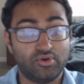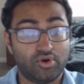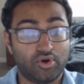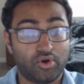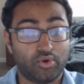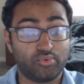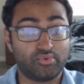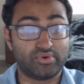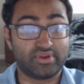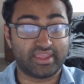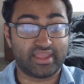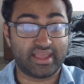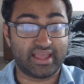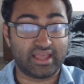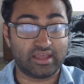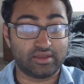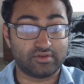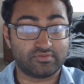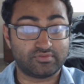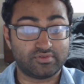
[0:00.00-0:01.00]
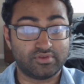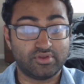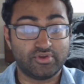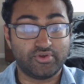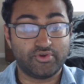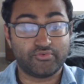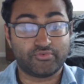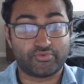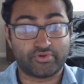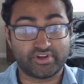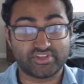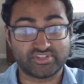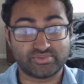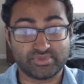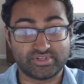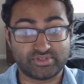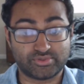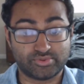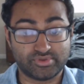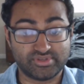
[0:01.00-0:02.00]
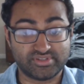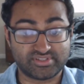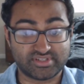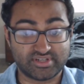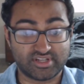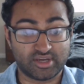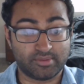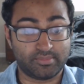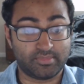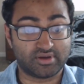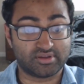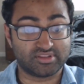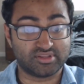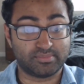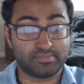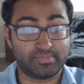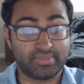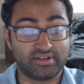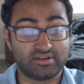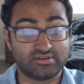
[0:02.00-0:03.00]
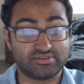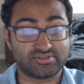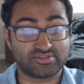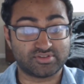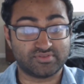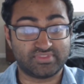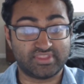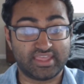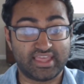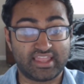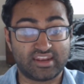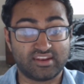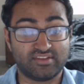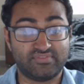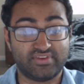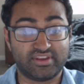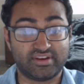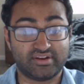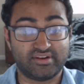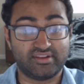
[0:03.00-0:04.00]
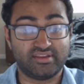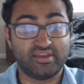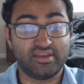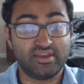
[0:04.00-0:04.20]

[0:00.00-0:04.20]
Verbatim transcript: Only half, for as we twisted among the pillars of the elevated,